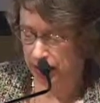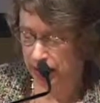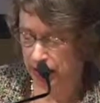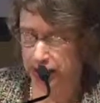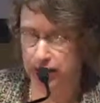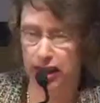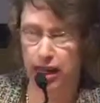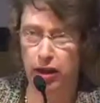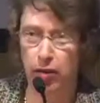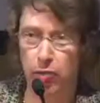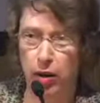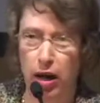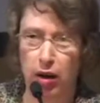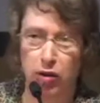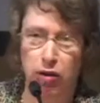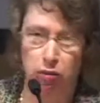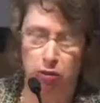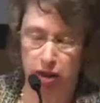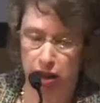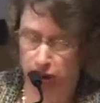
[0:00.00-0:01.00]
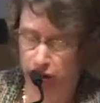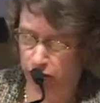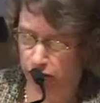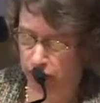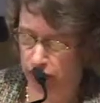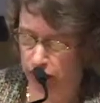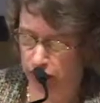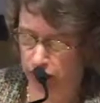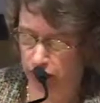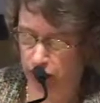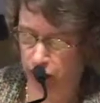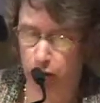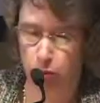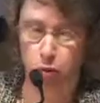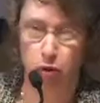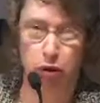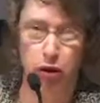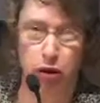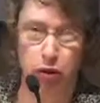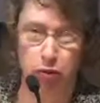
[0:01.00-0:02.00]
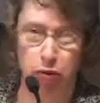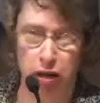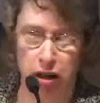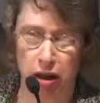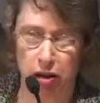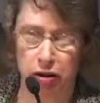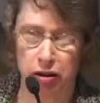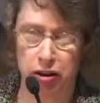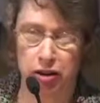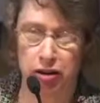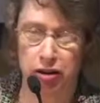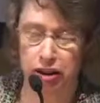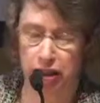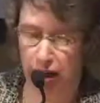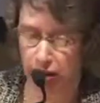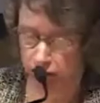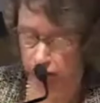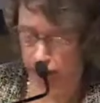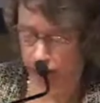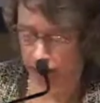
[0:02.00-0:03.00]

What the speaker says: they said, about 300 years, a little more than 300 years after